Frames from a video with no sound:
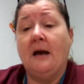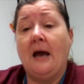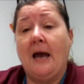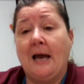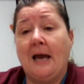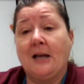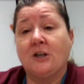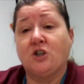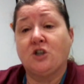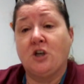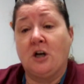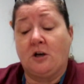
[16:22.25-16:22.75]

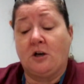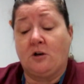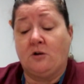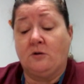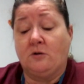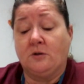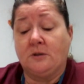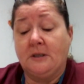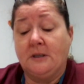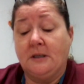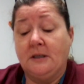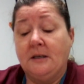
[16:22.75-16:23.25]
I
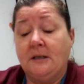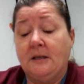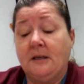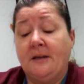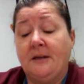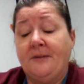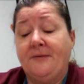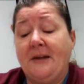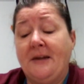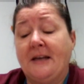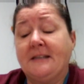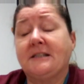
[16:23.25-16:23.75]
chuckled.
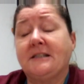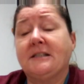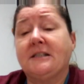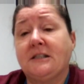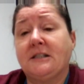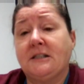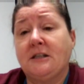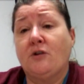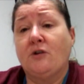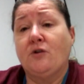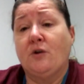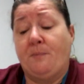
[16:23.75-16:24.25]
That's
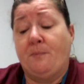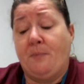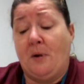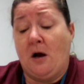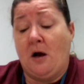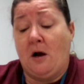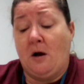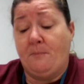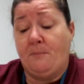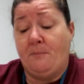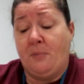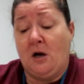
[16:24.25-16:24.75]
soda
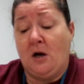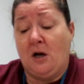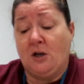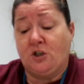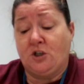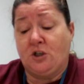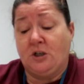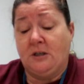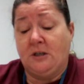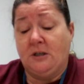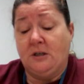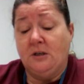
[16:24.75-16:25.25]
pop,
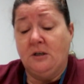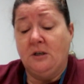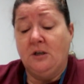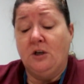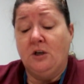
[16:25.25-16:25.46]
Pasha.